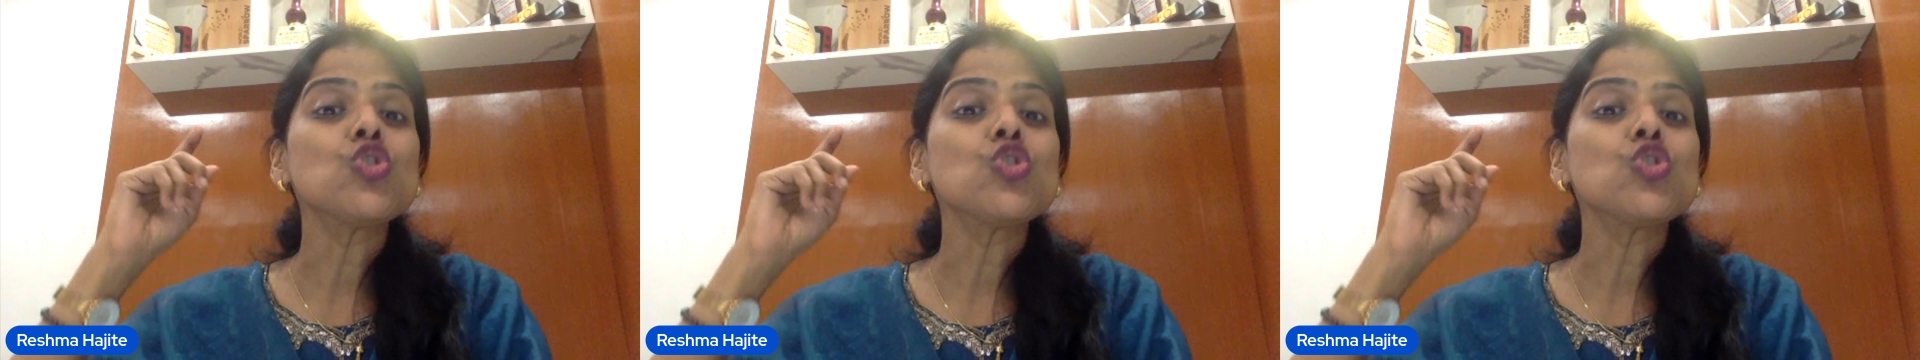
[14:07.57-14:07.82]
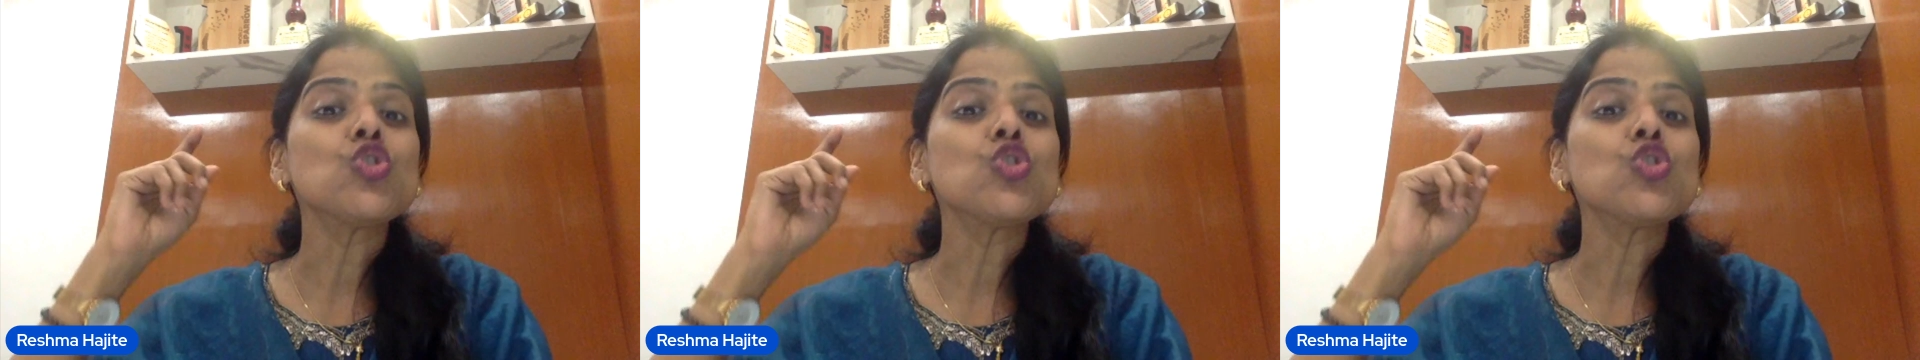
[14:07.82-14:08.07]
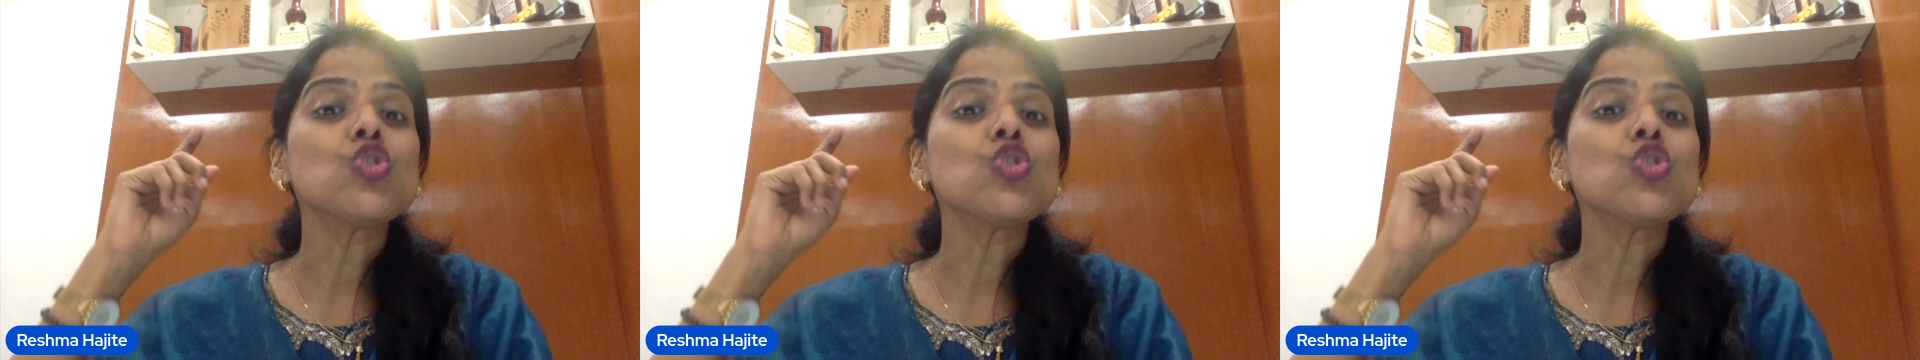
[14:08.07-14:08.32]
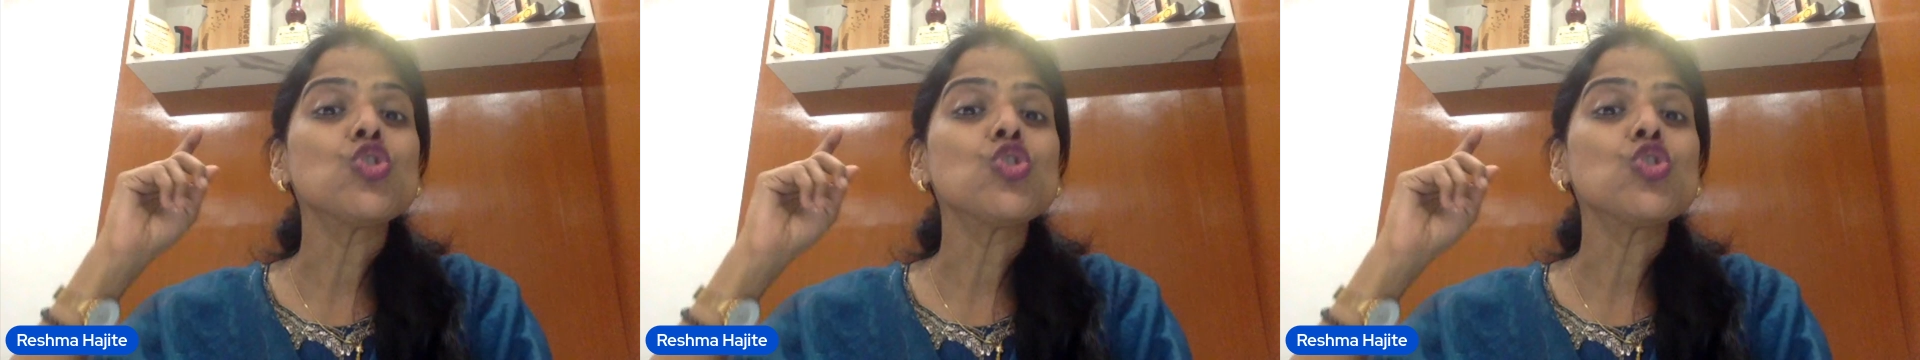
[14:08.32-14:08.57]
considering
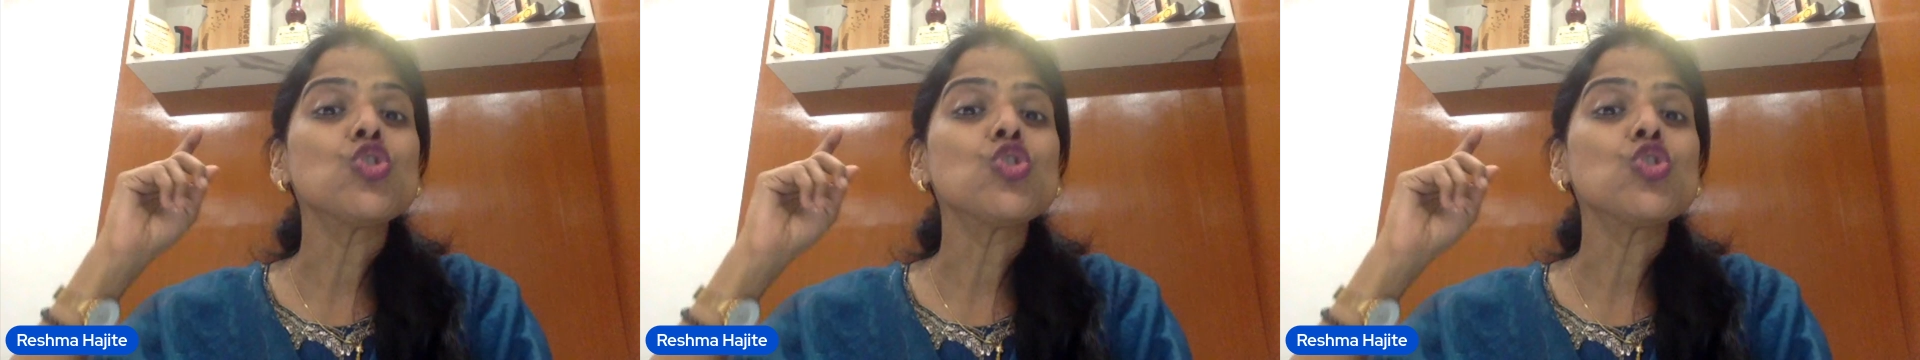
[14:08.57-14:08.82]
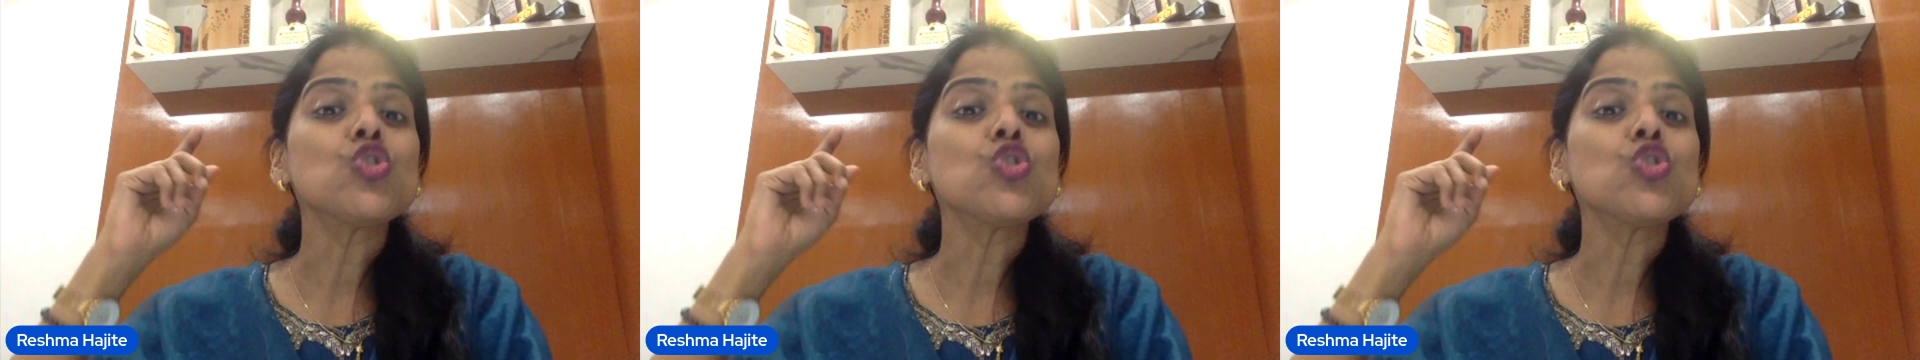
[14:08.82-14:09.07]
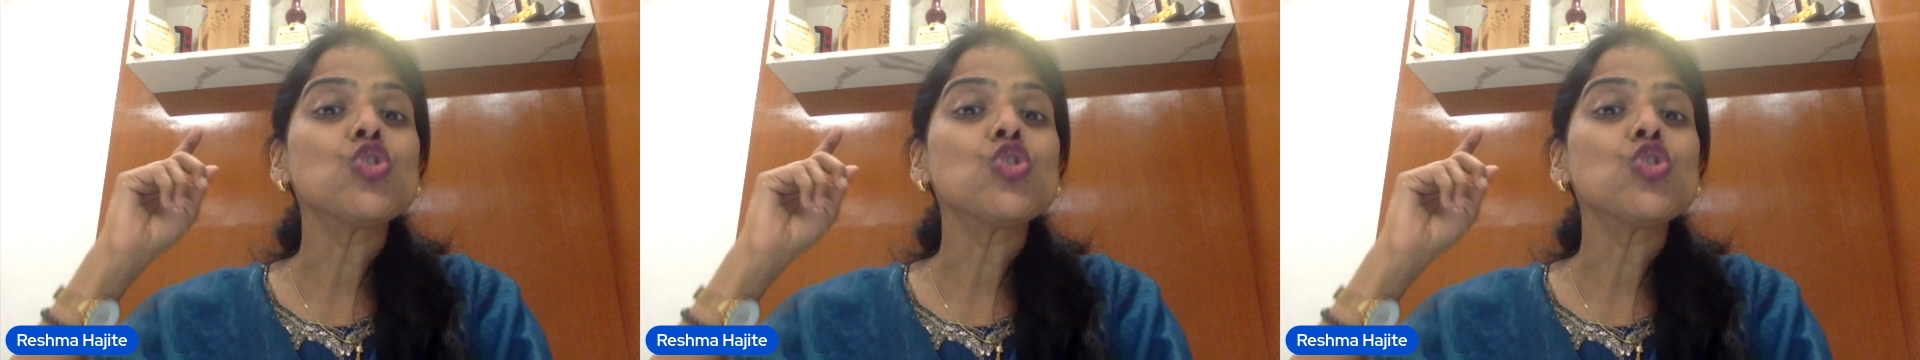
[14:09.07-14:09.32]
your choices into